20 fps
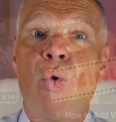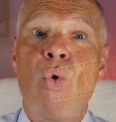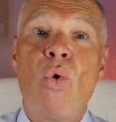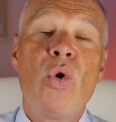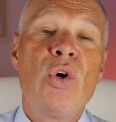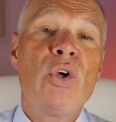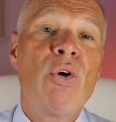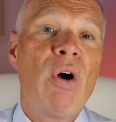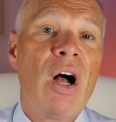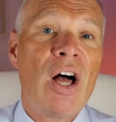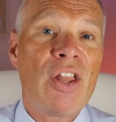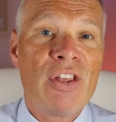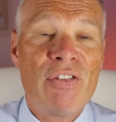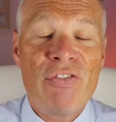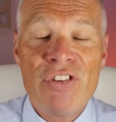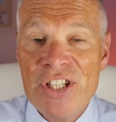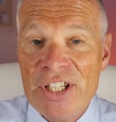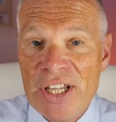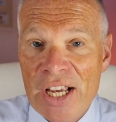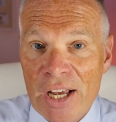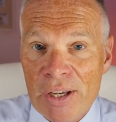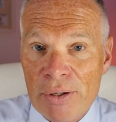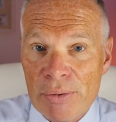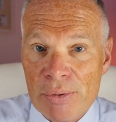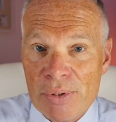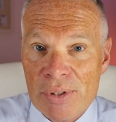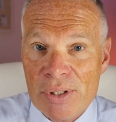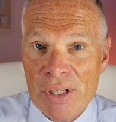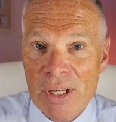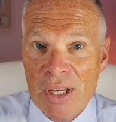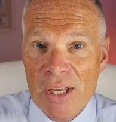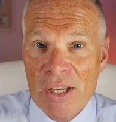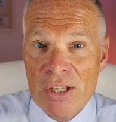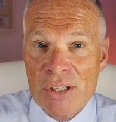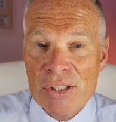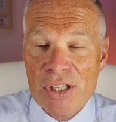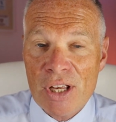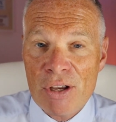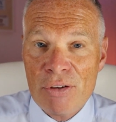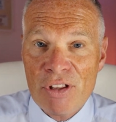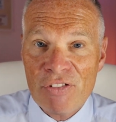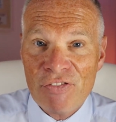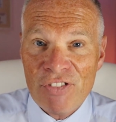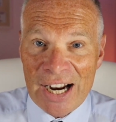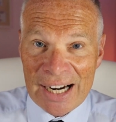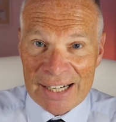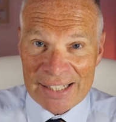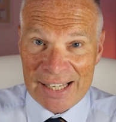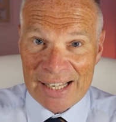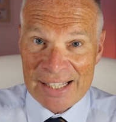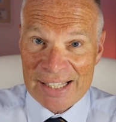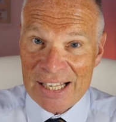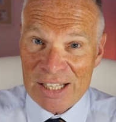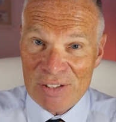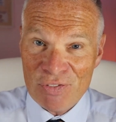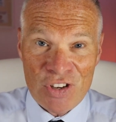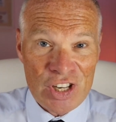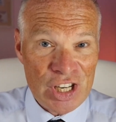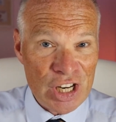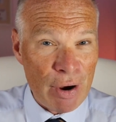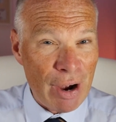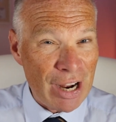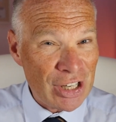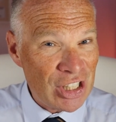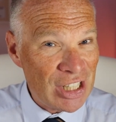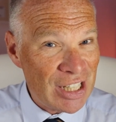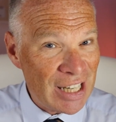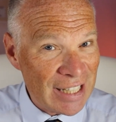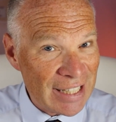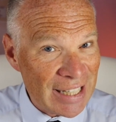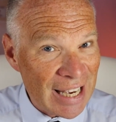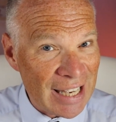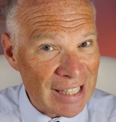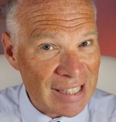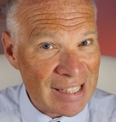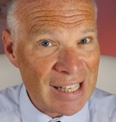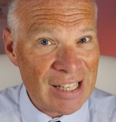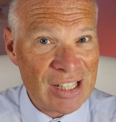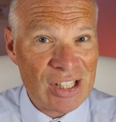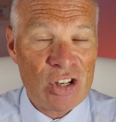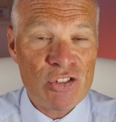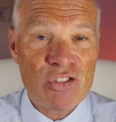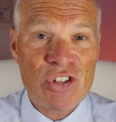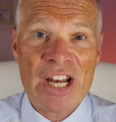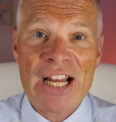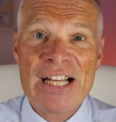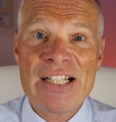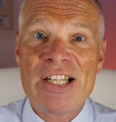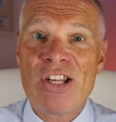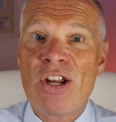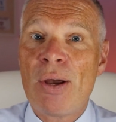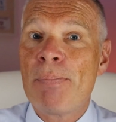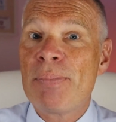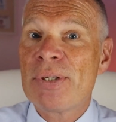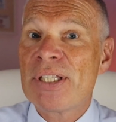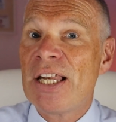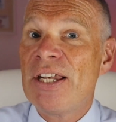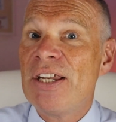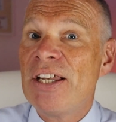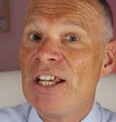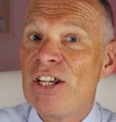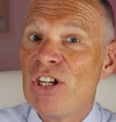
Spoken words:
all your other videos. So the fact is, this video actually didn't get 689%